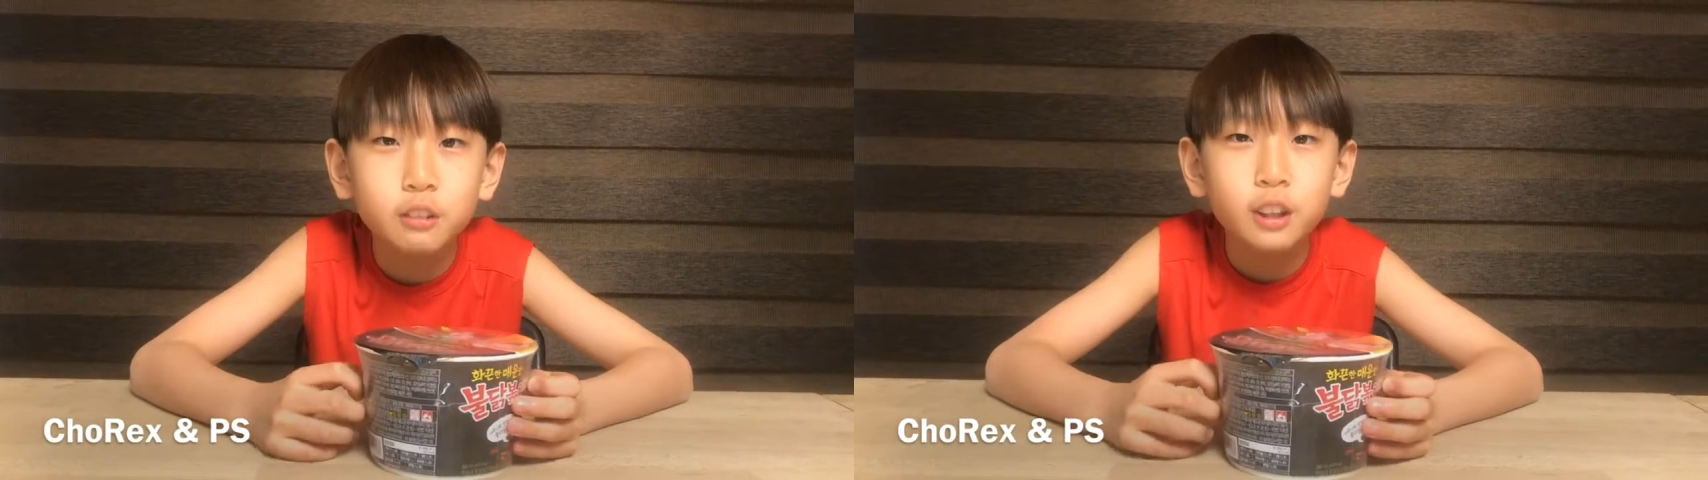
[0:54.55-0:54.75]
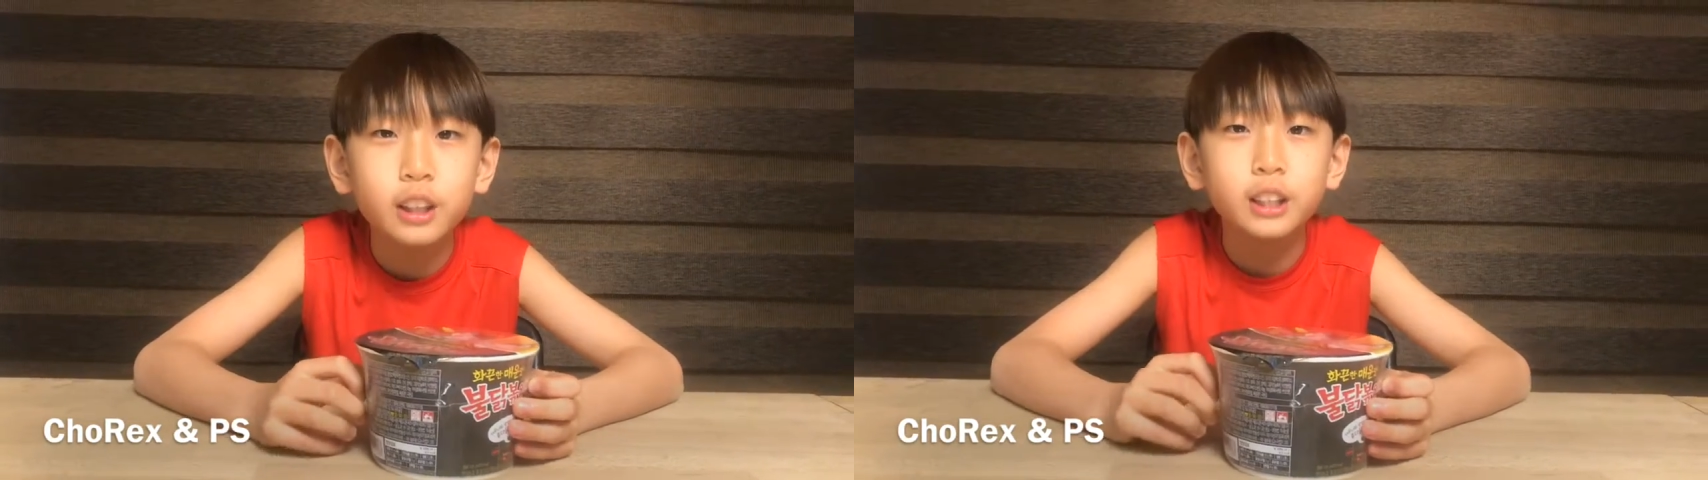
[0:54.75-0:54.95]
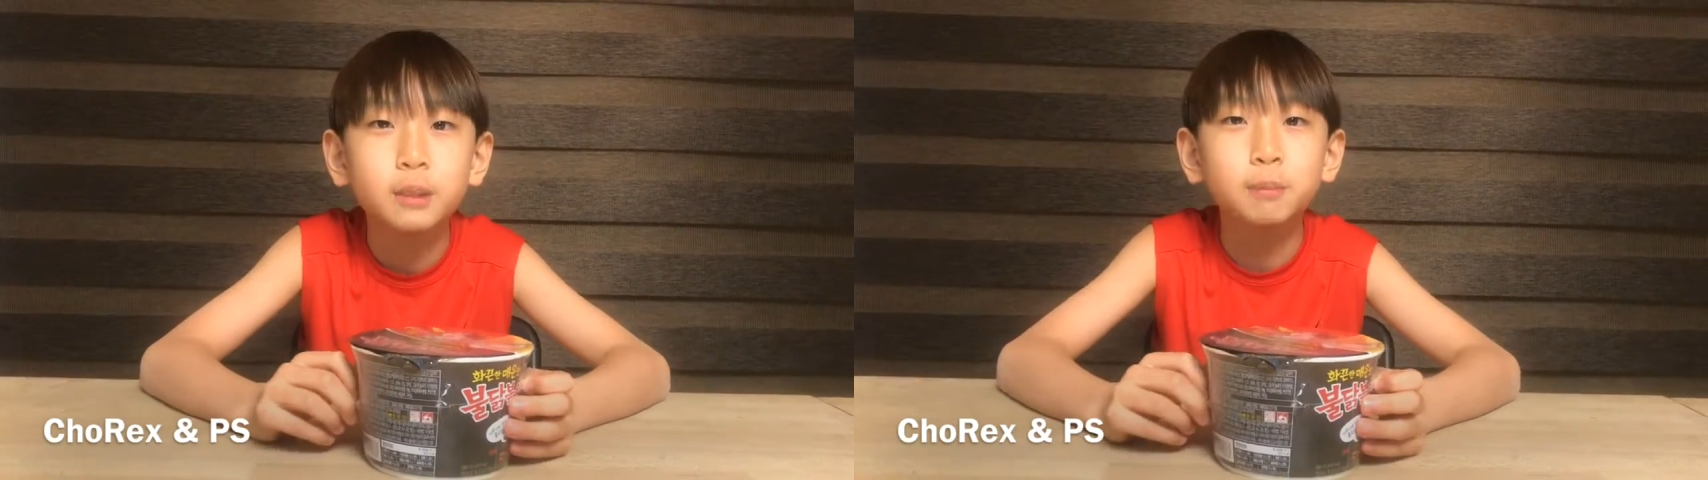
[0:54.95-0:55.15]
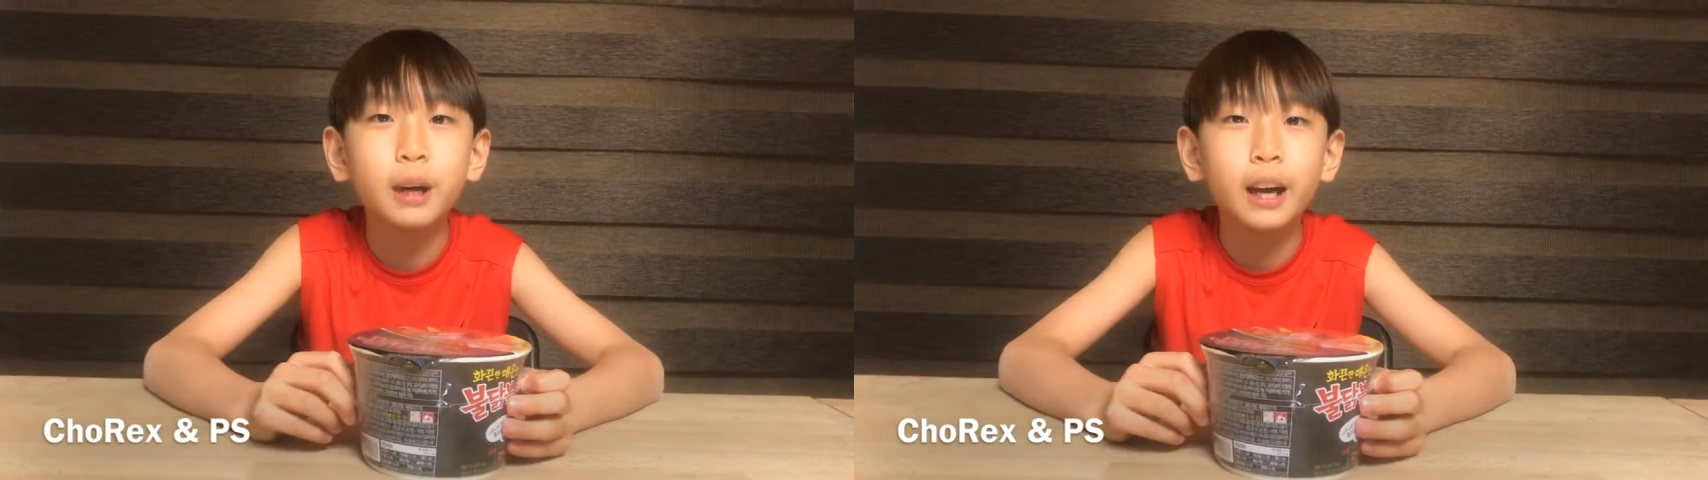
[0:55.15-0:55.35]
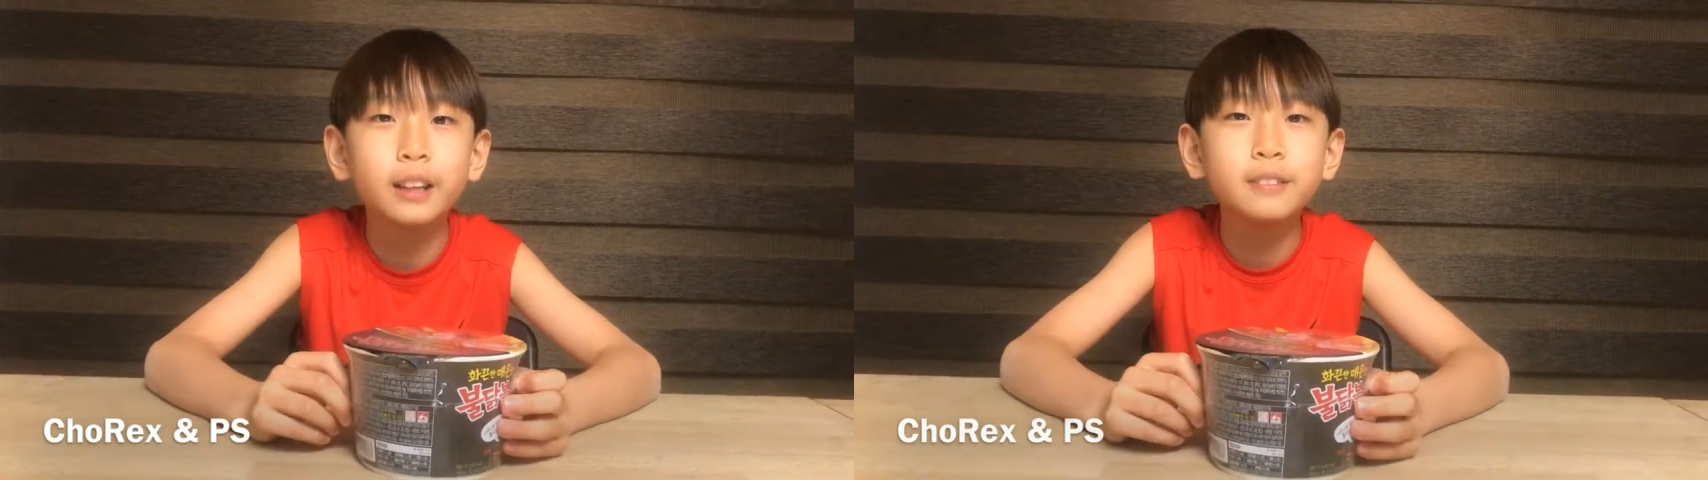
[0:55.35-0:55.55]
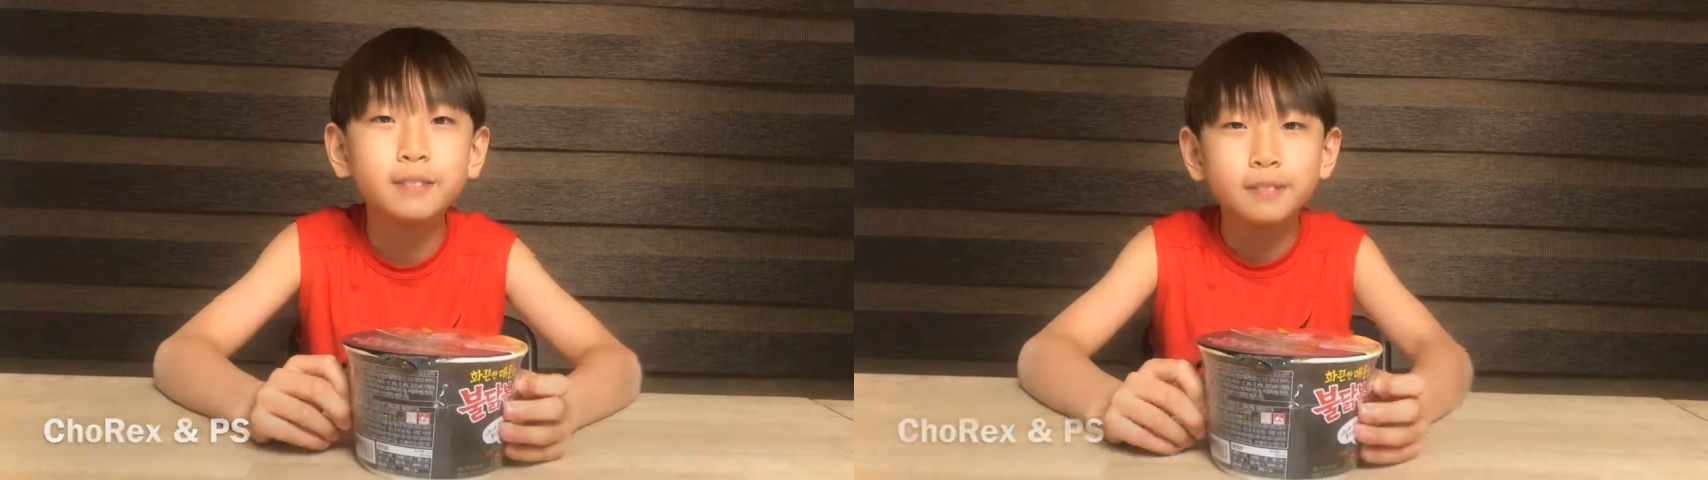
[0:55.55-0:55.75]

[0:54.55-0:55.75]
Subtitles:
really did bad.